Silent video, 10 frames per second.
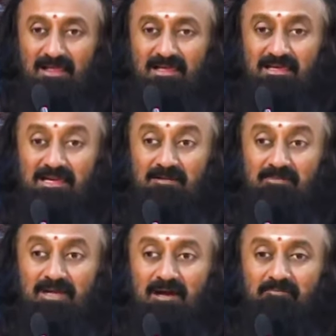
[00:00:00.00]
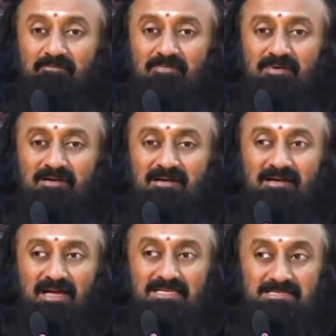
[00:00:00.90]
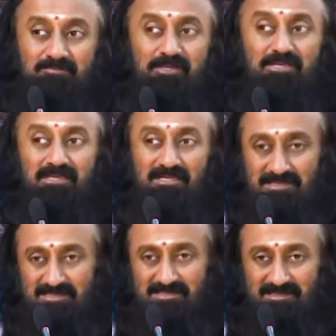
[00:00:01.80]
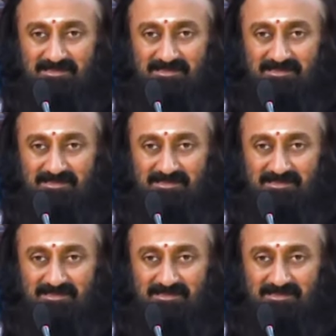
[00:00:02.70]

He can be experienced.